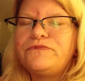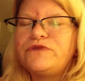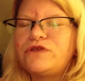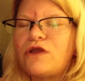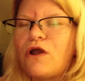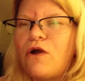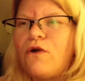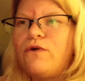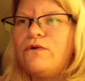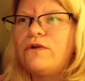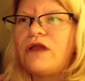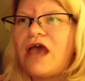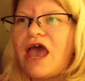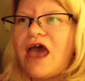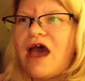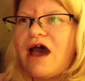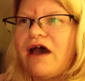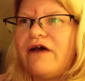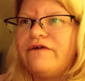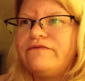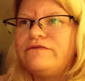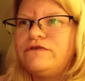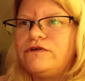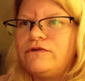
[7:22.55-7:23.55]
don't
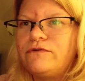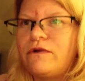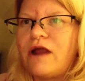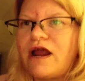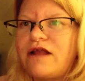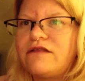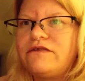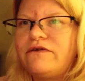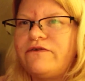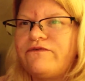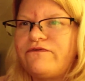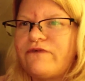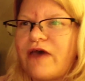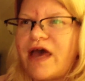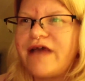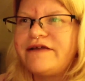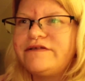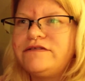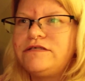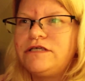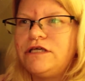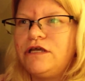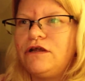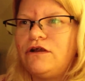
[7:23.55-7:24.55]
have direct
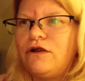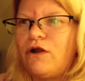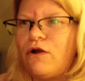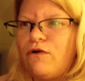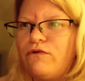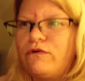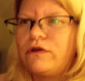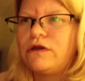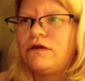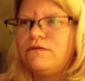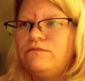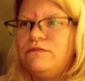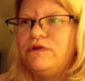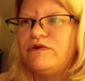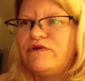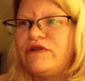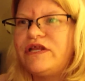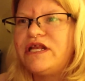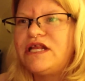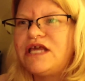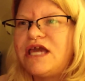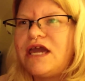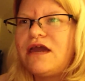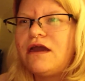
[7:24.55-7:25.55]
effect to your own
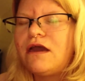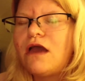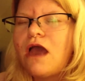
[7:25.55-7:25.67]
community,